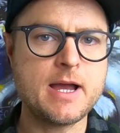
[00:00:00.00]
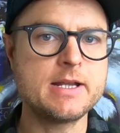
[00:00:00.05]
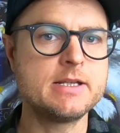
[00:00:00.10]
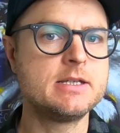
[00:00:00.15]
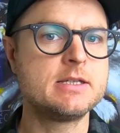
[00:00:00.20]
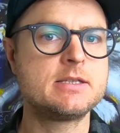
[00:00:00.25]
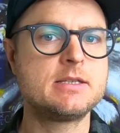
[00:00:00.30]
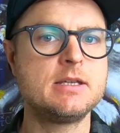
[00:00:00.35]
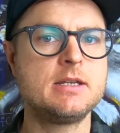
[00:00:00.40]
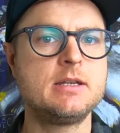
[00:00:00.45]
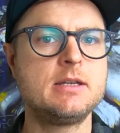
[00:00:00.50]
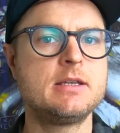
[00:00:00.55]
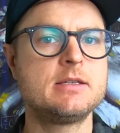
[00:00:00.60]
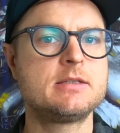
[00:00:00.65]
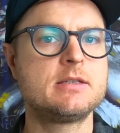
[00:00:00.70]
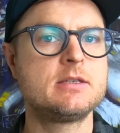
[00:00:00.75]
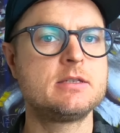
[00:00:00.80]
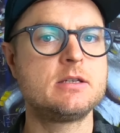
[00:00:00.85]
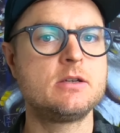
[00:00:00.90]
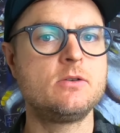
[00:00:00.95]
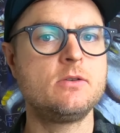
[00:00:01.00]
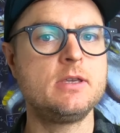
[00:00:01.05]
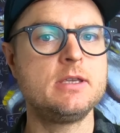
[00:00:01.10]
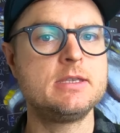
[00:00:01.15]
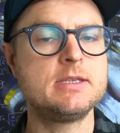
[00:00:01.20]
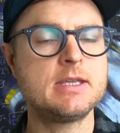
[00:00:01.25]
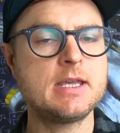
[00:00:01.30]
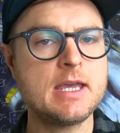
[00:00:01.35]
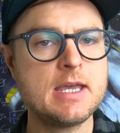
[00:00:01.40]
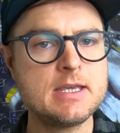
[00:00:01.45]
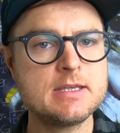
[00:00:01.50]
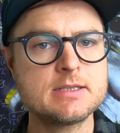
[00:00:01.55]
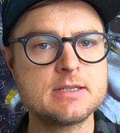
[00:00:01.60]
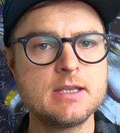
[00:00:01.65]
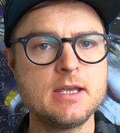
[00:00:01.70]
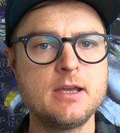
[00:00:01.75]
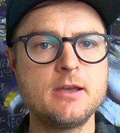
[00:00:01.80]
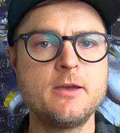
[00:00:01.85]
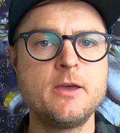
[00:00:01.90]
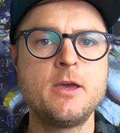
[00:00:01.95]
I just didn't necessarily
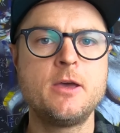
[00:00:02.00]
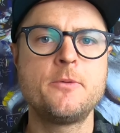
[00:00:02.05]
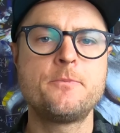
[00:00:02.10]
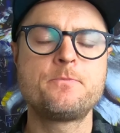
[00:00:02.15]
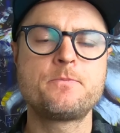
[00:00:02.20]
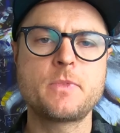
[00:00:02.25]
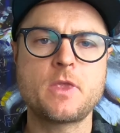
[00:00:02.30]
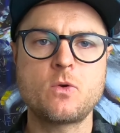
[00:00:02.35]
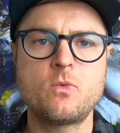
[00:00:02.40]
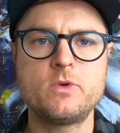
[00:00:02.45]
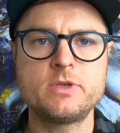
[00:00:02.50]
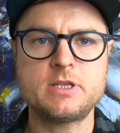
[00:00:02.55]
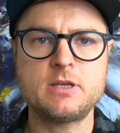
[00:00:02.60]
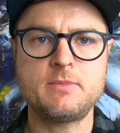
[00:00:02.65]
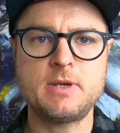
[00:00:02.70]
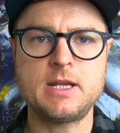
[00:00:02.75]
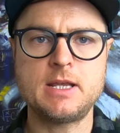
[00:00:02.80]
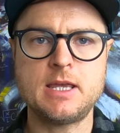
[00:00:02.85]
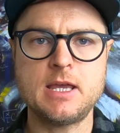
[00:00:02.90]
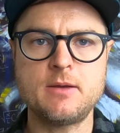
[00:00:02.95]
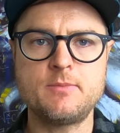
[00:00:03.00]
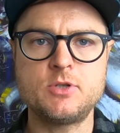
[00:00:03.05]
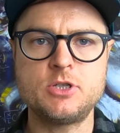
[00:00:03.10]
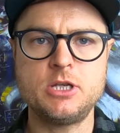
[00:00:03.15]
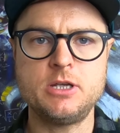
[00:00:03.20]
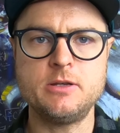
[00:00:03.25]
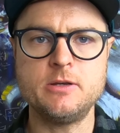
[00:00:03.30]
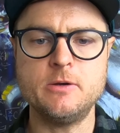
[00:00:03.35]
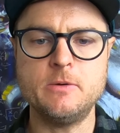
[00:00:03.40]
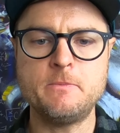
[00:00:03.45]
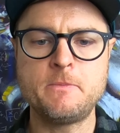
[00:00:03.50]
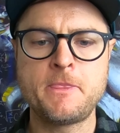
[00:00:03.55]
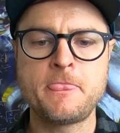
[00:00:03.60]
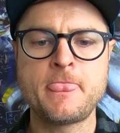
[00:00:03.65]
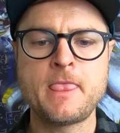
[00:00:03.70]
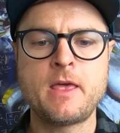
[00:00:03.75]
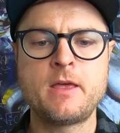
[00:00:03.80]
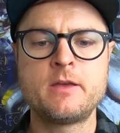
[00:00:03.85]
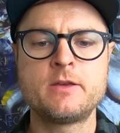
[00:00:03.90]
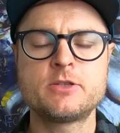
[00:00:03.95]
taste it once I made a cappuccino.
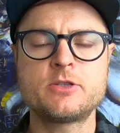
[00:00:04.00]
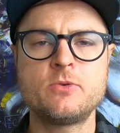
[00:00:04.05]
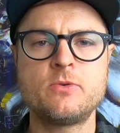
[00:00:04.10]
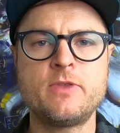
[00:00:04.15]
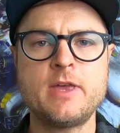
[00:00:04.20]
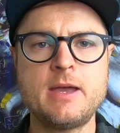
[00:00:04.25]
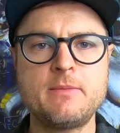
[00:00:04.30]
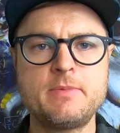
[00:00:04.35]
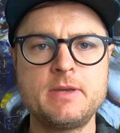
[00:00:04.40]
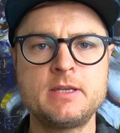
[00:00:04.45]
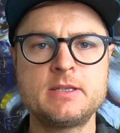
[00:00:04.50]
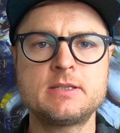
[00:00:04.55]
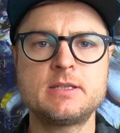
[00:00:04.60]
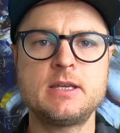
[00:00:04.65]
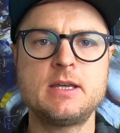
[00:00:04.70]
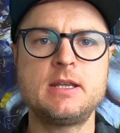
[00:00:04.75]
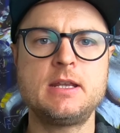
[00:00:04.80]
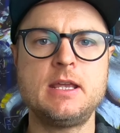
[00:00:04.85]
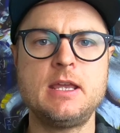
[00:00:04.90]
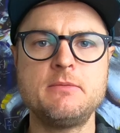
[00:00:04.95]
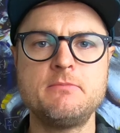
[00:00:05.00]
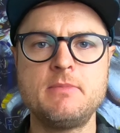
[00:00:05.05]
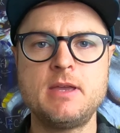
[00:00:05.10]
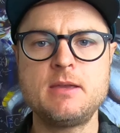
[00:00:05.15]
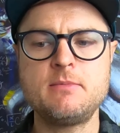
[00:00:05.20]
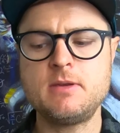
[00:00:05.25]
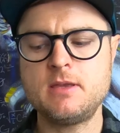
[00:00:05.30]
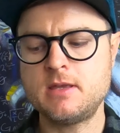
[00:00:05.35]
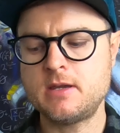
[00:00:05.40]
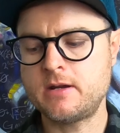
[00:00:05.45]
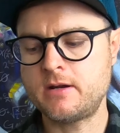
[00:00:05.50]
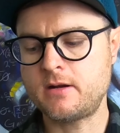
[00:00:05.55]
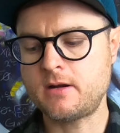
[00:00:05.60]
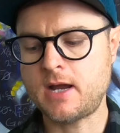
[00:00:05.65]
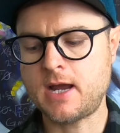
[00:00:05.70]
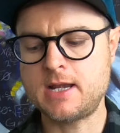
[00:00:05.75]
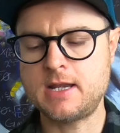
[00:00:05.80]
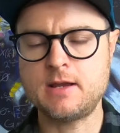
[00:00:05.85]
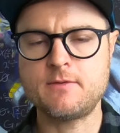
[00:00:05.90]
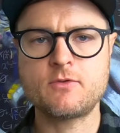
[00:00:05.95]
So with that being said, it may be
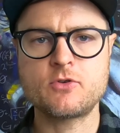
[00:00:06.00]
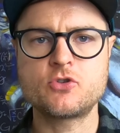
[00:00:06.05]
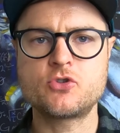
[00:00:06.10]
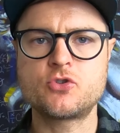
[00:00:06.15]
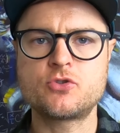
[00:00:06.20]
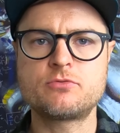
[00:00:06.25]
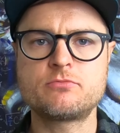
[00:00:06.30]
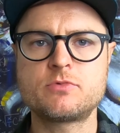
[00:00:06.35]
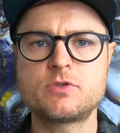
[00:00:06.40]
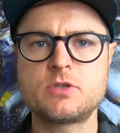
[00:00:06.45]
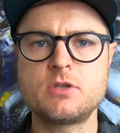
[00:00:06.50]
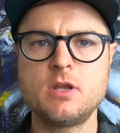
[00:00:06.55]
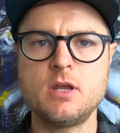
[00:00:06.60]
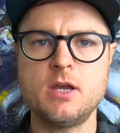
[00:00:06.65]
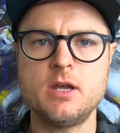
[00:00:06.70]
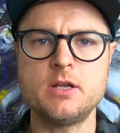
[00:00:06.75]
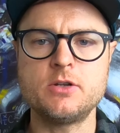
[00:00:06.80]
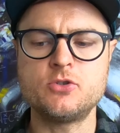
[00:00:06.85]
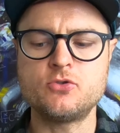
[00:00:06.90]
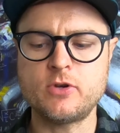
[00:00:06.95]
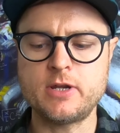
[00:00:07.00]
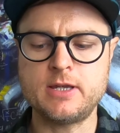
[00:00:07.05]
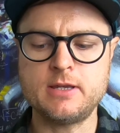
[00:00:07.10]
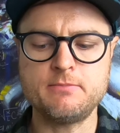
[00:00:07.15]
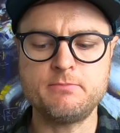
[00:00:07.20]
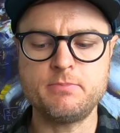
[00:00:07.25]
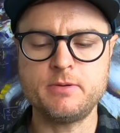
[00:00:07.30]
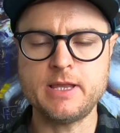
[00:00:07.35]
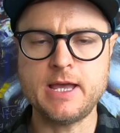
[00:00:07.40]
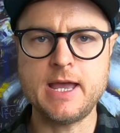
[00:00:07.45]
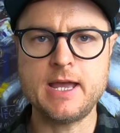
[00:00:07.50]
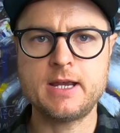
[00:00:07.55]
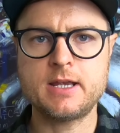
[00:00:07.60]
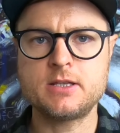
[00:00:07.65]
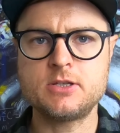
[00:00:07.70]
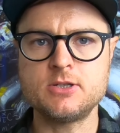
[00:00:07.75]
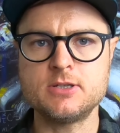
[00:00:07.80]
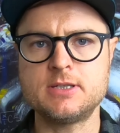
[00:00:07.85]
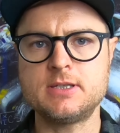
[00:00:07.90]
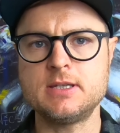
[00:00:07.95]
there. I never drank it
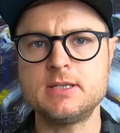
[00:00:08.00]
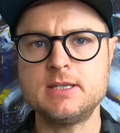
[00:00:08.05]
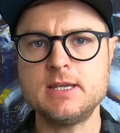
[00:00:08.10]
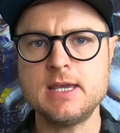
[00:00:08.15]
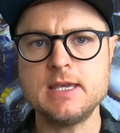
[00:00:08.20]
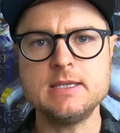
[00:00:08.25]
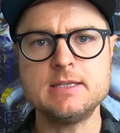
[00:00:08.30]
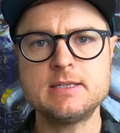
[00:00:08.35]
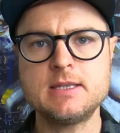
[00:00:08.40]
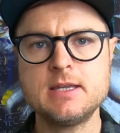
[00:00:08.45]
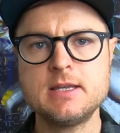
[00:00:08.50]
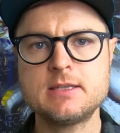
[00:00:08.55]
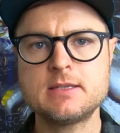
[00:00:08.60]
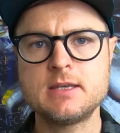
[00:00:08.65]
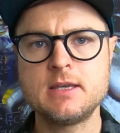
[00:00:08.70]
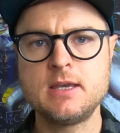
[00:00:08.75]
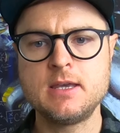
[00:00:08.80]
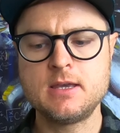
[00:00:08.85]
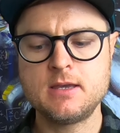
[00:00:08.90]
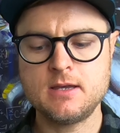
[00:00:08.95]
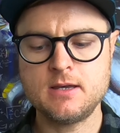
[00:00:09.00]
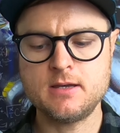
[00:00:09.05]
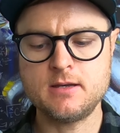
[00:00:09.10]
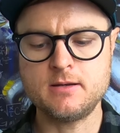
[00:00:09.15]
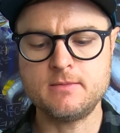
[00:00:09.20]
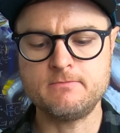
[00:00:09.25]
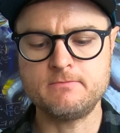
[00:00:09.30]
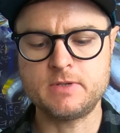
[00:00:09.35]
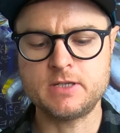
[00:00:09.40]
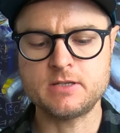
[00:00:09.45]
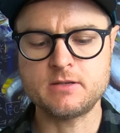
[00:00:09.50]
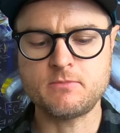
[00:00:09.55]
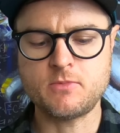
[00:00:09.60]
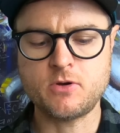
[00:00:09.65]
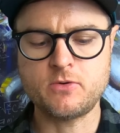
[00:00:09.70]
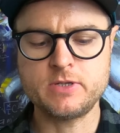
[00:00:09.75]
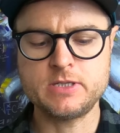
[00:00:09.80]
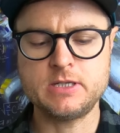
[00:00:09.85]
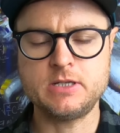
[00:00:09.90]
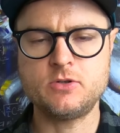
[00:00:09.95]
black just to taste it, because I'm
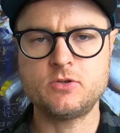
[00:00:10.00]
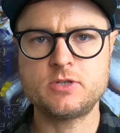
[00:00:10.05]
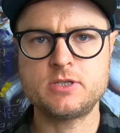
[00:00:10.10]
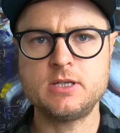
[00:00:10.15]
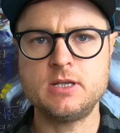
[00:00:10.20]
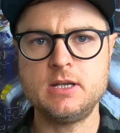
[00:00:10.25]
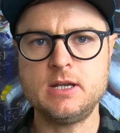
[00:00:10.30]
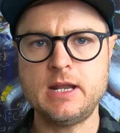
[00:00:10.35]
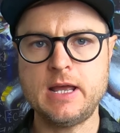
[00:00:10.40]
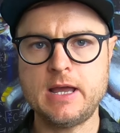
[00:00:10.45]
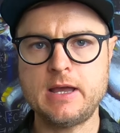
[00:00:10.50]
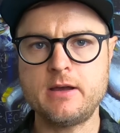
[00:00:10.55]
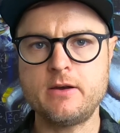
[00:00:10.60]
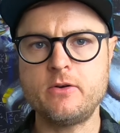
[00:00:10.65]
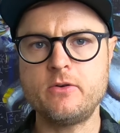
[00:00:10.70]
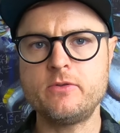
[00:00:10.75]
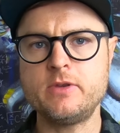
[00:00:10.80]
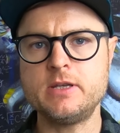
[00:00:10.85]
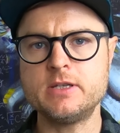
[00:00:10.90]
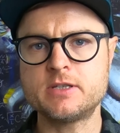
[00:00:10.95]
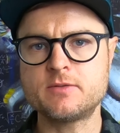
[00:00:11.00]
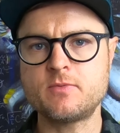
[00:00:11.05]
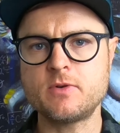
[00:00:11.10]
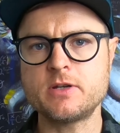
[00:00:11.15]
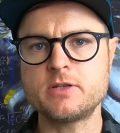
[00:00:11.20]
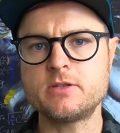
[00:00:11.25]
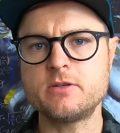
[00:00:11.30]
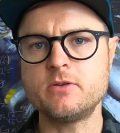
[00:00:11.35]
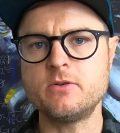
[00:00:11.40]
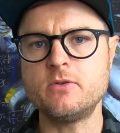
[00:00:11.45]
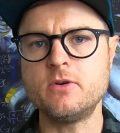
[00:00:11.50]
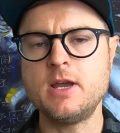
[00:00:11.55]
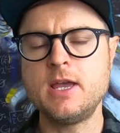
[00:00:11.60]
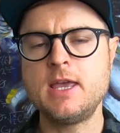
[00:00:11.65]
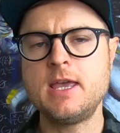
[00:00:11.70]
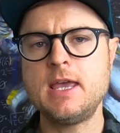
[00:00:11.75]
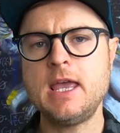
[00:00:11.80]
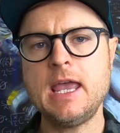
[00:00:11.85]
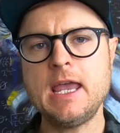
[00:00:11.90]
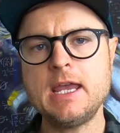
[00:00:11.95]
always interested in how the espresso
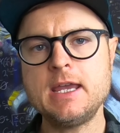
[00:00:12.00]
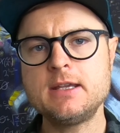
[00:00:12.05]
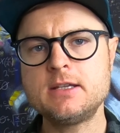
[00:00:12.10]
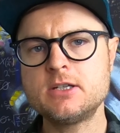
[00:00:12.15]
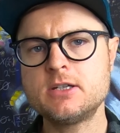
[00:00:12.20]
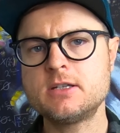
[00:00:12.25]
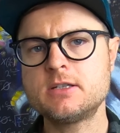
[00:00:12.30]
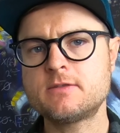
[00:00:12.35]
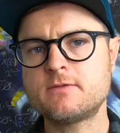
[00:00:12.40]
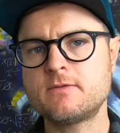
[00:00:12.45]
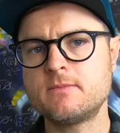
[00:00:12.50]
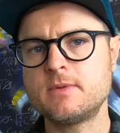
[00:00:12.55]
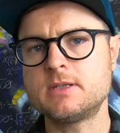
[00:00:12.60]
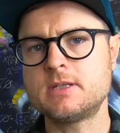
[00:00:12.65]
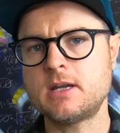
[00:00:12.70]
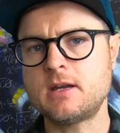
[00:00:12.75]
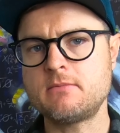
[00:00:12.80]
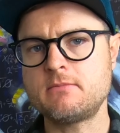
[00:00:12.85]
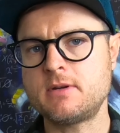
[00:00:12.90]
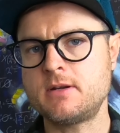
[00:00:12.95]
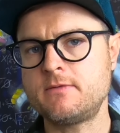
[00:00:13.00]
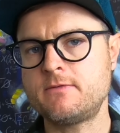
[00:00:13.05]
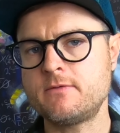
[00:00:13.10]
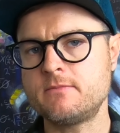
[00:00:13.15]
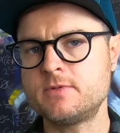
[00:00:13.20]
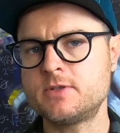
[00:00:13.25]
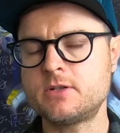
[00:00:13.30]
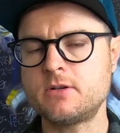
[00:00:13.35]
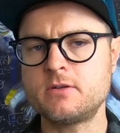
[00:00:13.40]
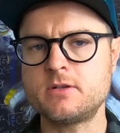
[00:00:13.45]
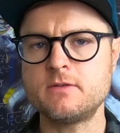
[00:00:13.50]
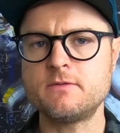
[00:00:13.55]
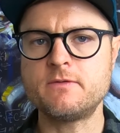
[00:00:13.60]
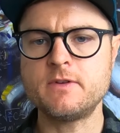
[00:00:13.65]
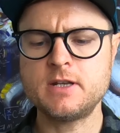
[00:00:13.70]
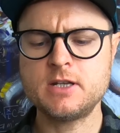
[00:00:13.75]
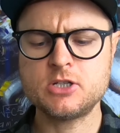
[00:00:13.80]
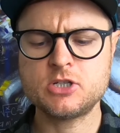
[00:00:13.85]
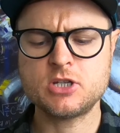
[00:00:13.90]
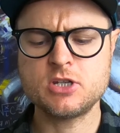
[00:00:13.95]
ages from start to
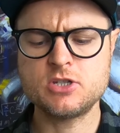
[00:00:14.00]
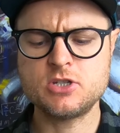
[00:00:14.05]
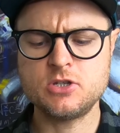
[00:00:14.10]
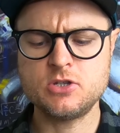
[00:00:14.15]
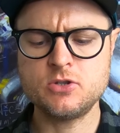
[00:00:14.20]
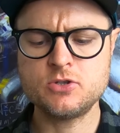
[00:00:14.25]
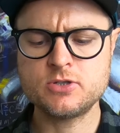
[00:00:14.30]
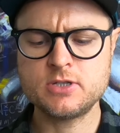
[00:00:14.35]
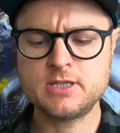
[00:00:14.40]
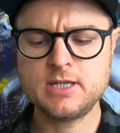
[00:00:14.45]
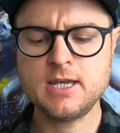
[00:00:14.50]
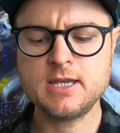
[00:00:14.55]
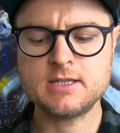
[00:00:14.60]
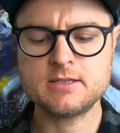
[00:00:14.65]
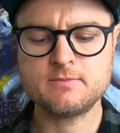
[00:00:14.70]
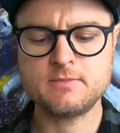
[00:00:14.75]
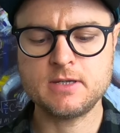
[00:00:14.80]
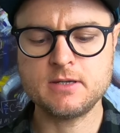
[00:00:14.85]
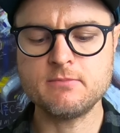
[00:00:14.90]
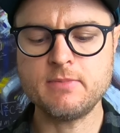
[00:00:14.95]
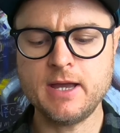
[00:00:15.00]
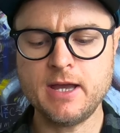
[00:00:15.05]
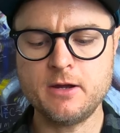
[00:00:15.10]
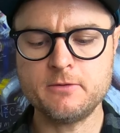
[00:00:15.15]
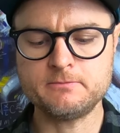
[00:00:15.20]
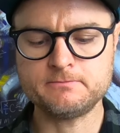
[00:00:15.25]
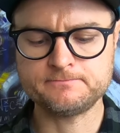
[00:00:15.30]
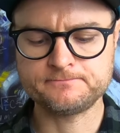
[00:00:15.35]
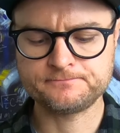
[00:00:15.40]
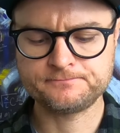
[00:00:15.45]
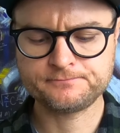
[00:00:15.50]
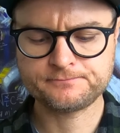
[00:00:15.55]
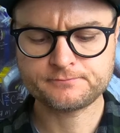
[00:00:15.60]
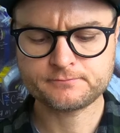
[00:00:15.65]
finish, because it usually takes me about